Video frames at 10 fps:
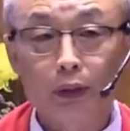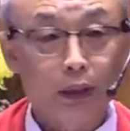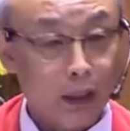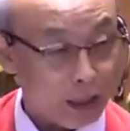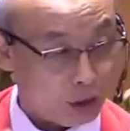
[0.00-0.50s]

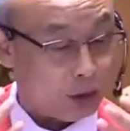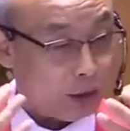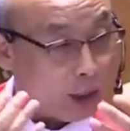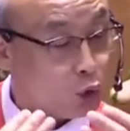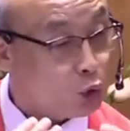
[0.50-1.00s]
Yes,
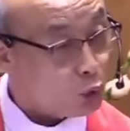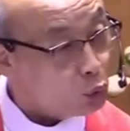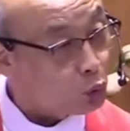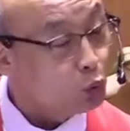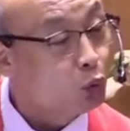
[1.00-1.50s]
that's
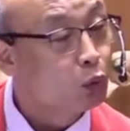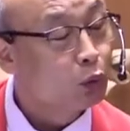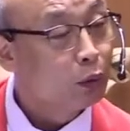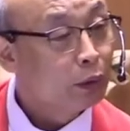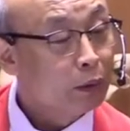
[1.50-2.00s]
true,
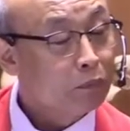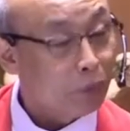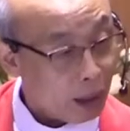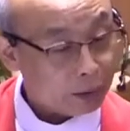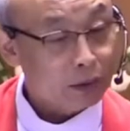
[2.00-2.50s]

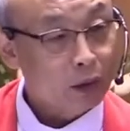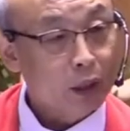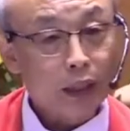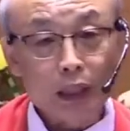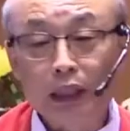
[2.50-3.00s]
but
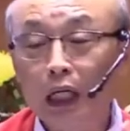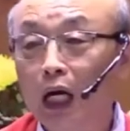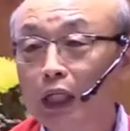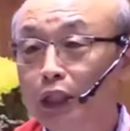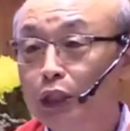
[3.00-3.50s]

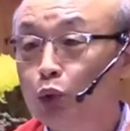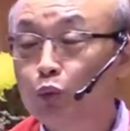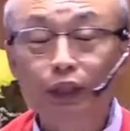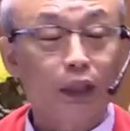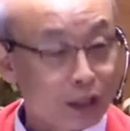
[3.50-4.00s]
God is
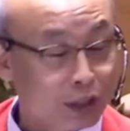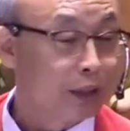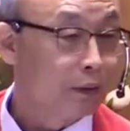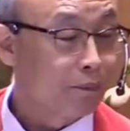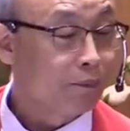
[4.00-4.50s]
with
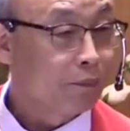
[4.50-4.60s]
us.